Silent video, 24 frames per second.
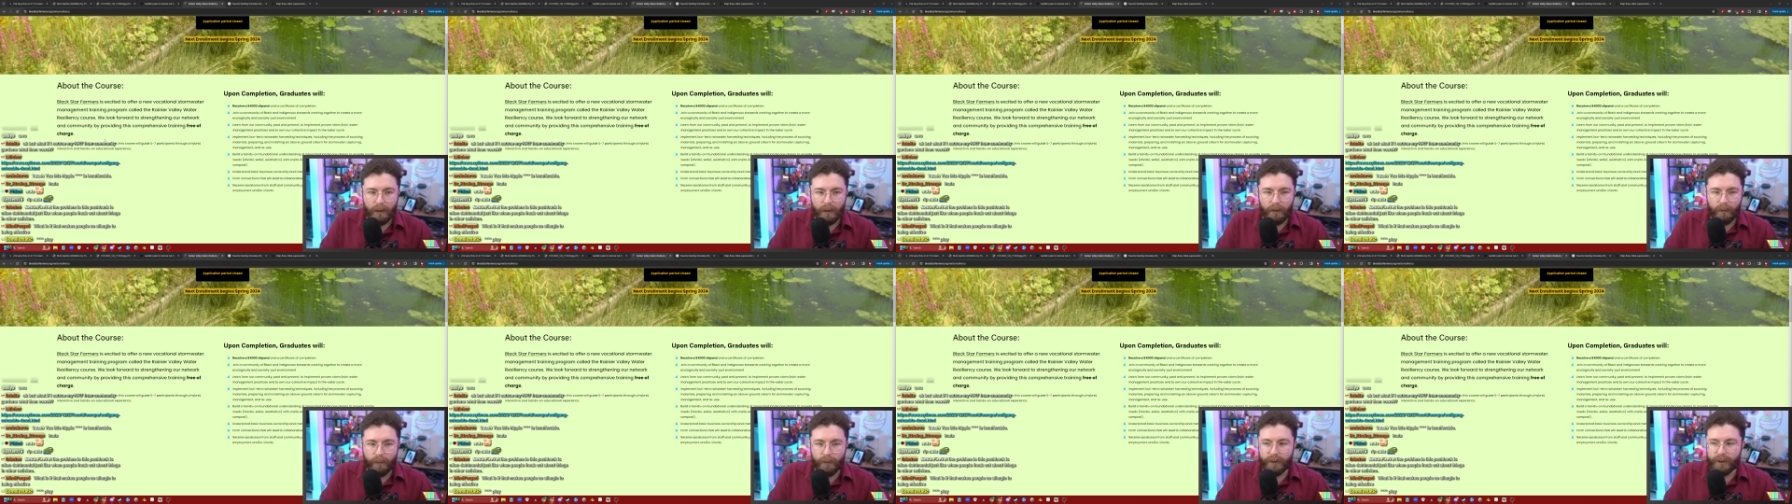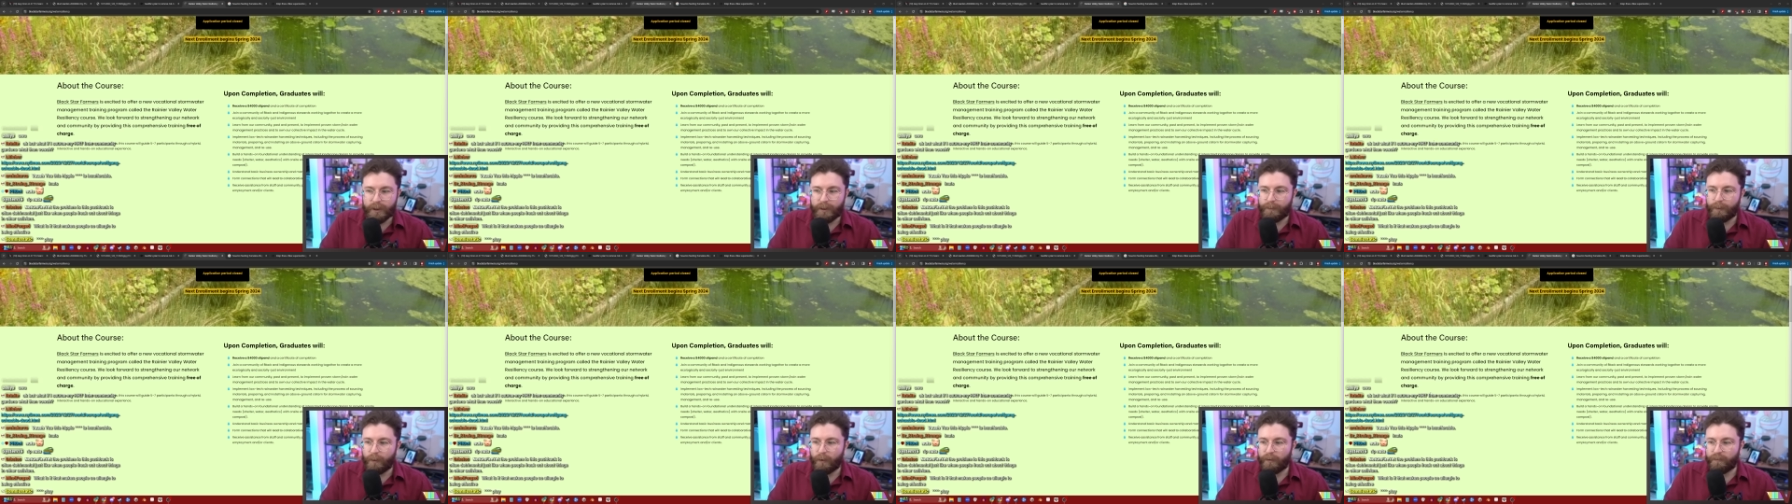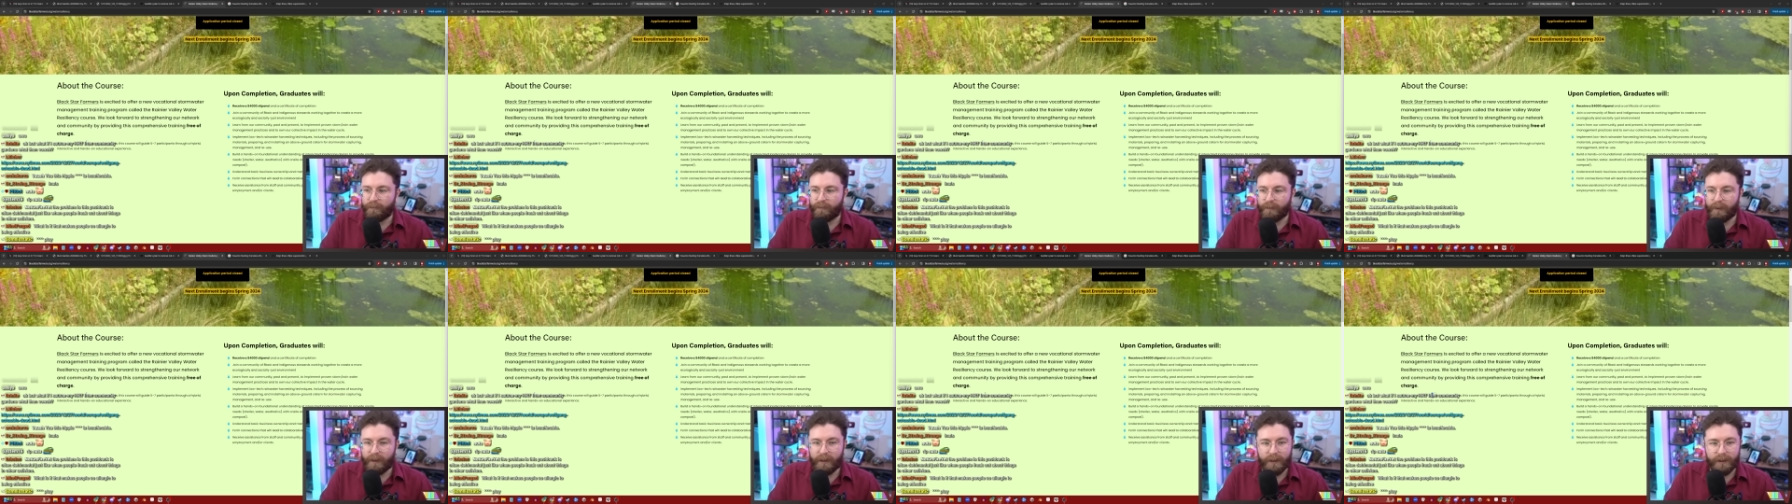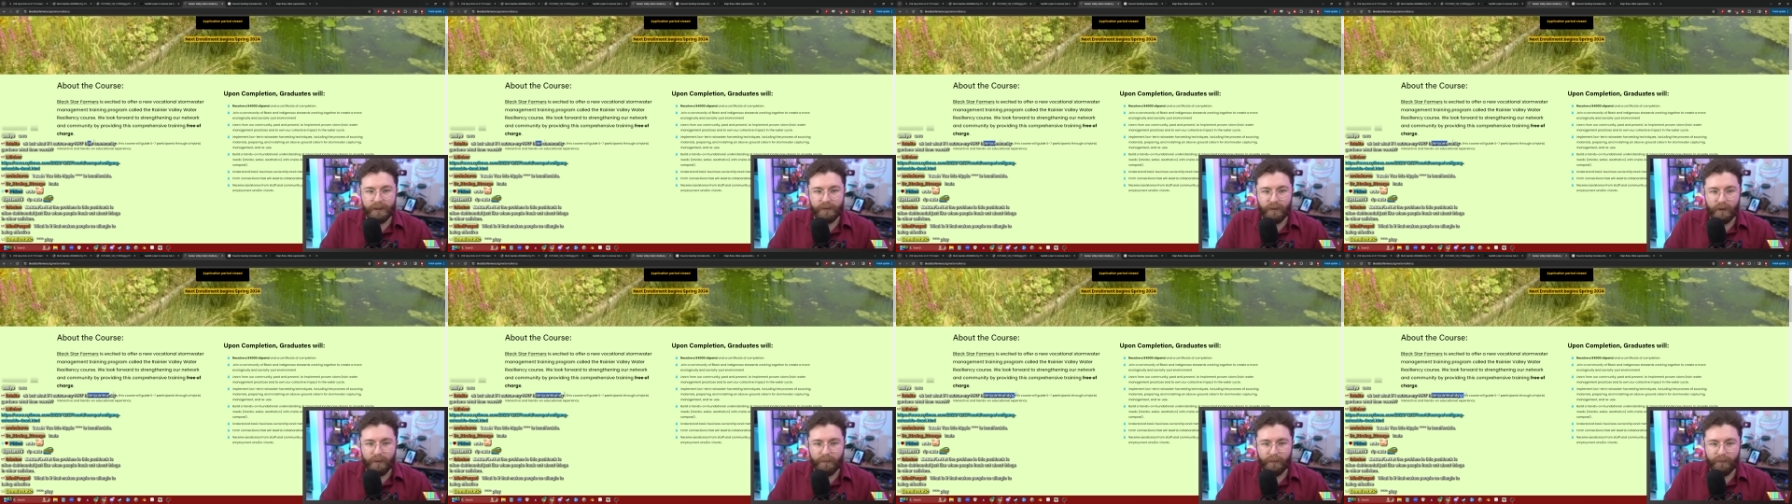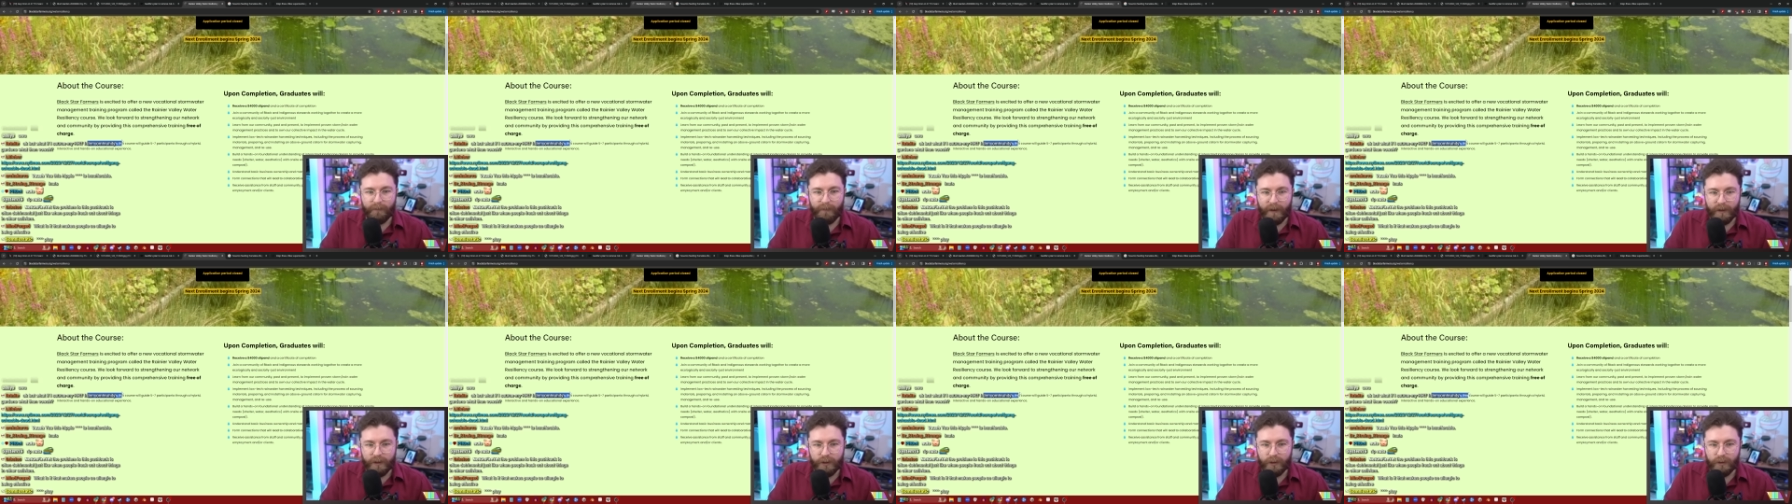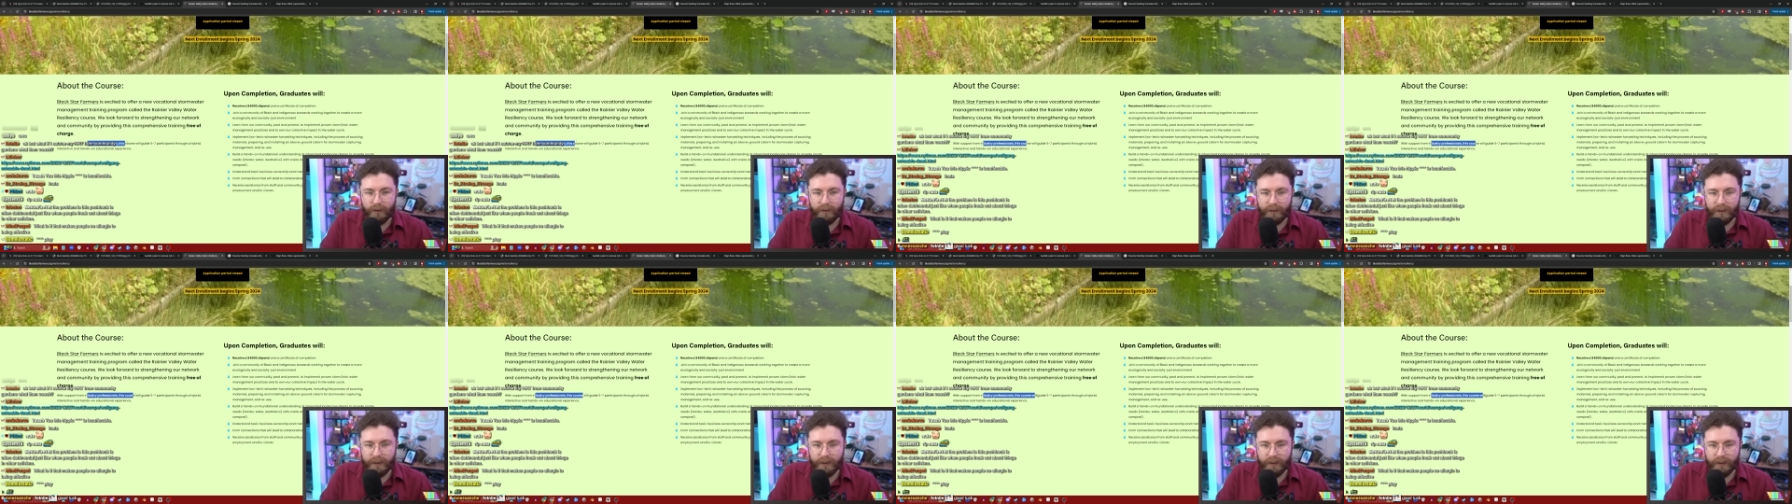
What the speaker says: With support from industry professionals,